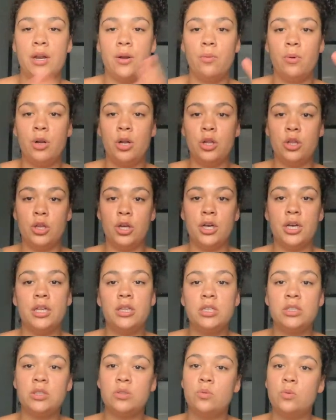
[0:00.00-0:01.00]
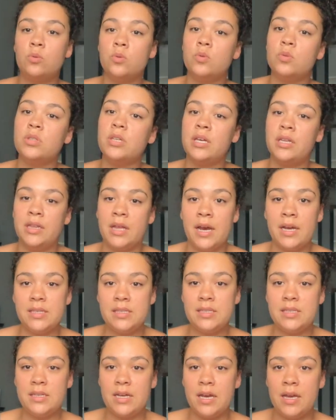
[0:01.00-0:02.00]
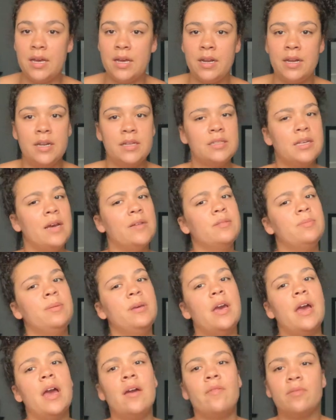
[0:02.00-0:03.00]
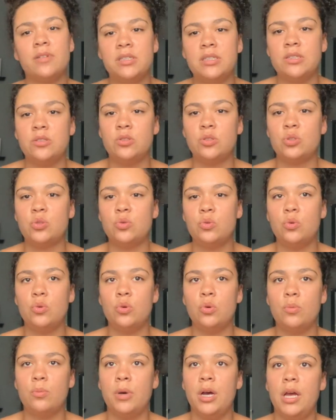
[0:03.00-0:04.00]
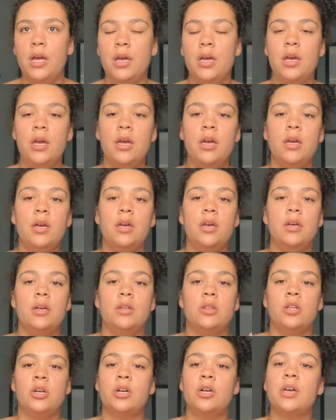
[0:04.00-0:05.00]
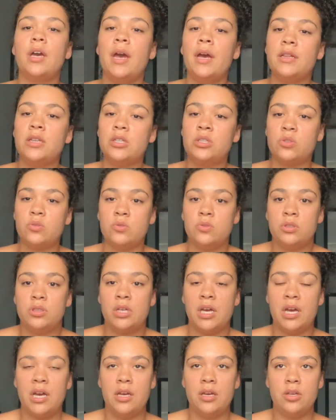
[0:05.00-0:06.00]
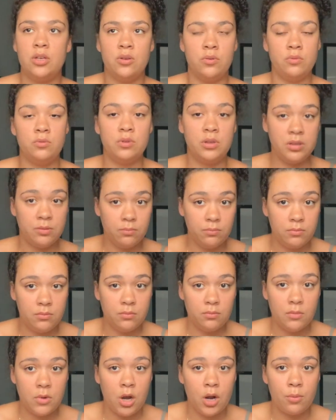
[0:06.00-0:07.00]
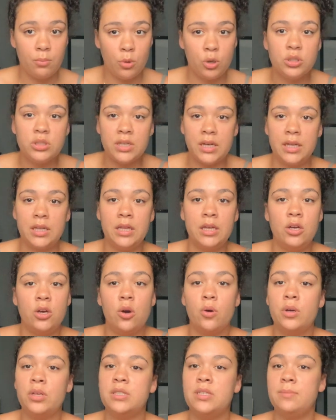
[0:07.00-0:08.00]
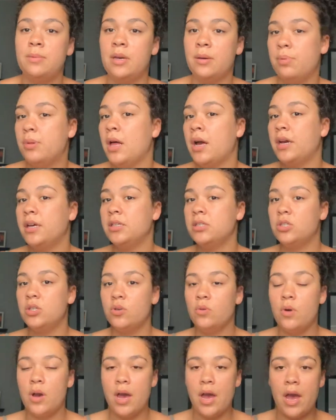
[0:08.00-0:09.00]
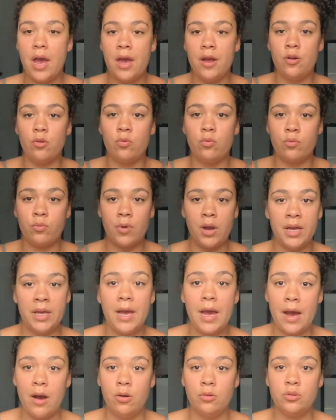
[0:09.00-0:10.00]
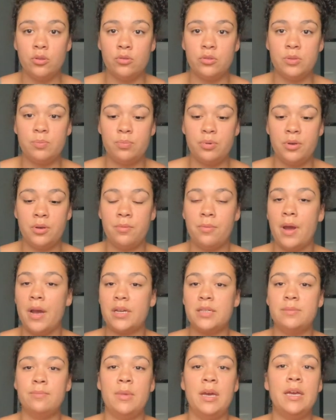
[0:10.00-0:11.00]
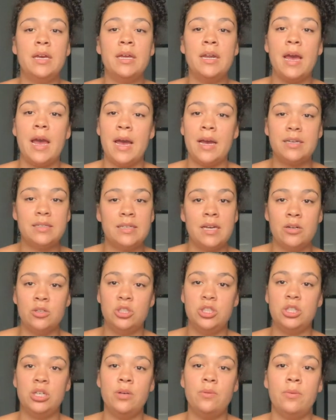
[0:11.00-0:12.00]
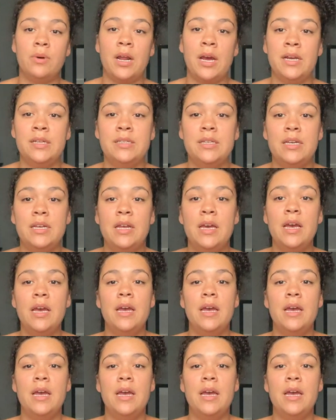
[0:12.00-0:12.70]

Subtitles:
of want to look at the schools in that state, and it doesn't have to be every single school, but look at the schools that you are most likely going to be applying to and write out those prereqs. Make an Excel sheet. What I did